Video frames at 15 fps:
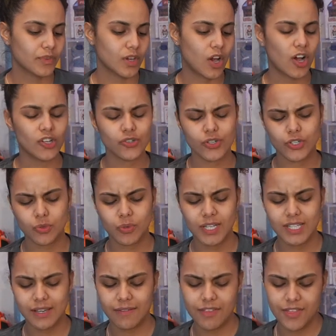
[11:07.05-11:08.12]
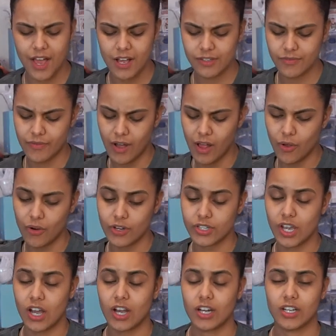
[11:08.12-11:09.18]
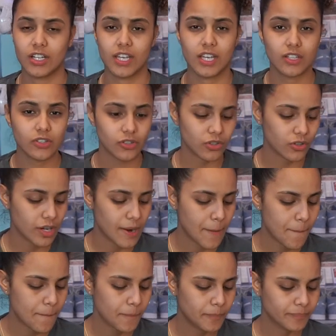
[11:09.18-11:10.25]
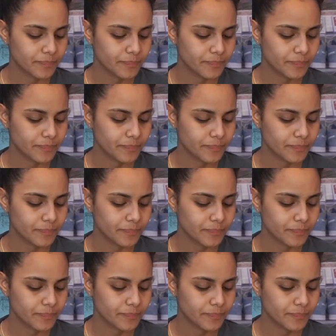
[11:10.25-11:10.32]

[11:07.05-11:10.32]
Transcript: 127,000 followers on Instagram.